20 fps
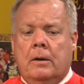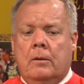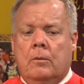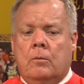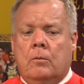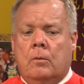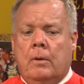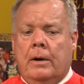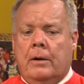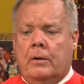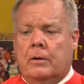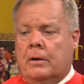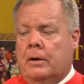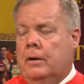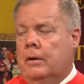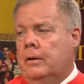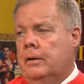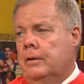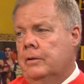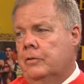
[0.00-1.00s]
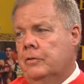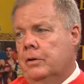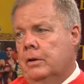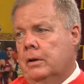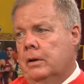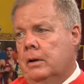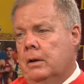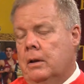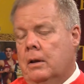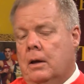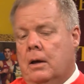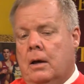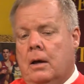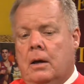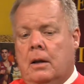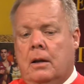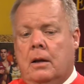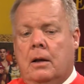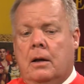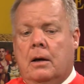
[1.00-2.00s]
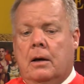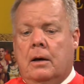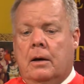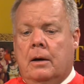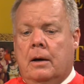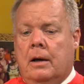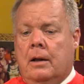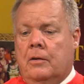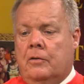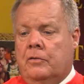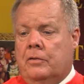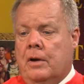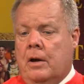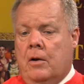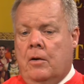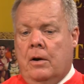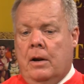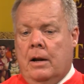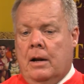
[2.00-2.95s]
Riker Killens in on Saturday,